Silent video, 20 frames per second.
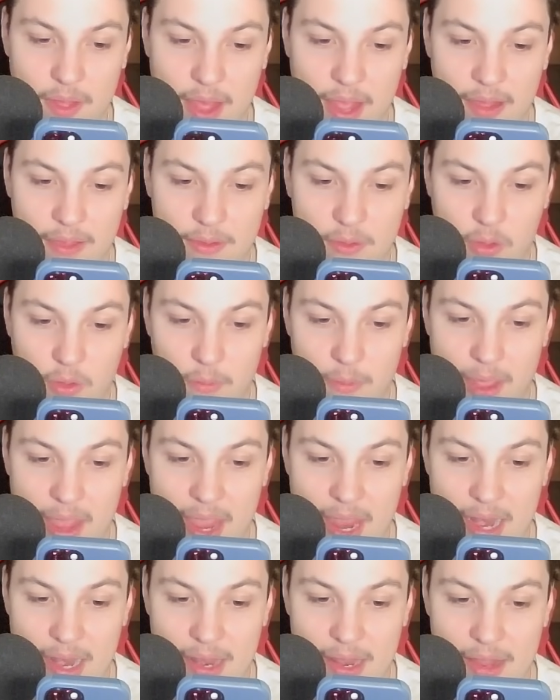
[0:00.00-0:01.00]
Ice Golem
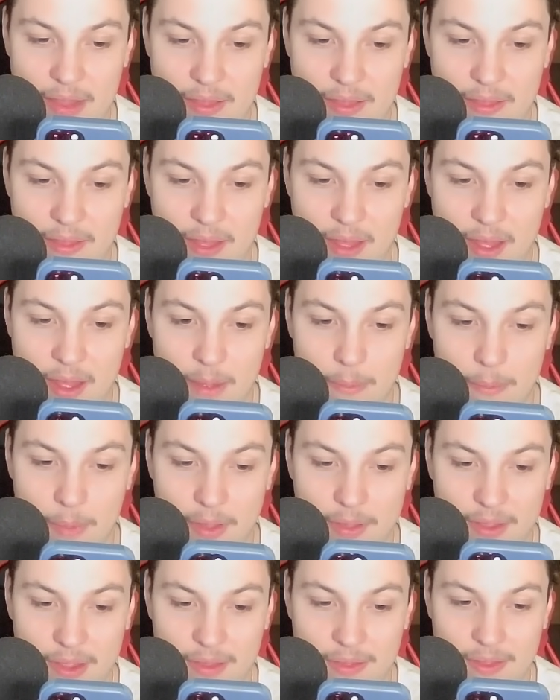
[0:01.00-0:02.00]
and this
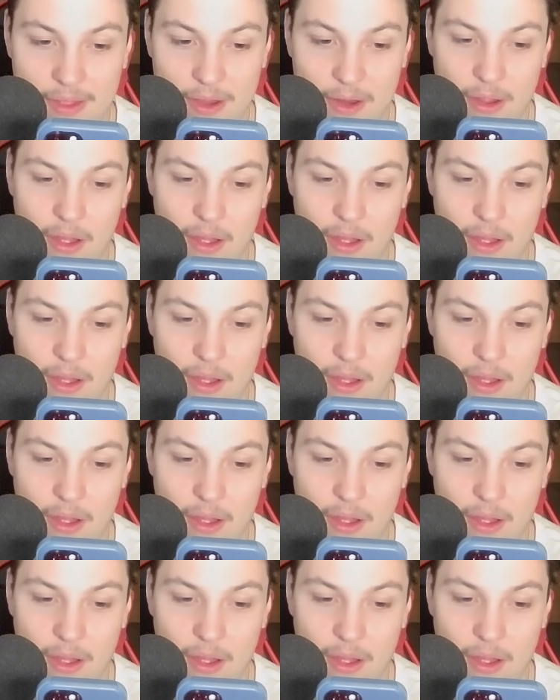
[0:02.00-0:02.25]
Musketeer.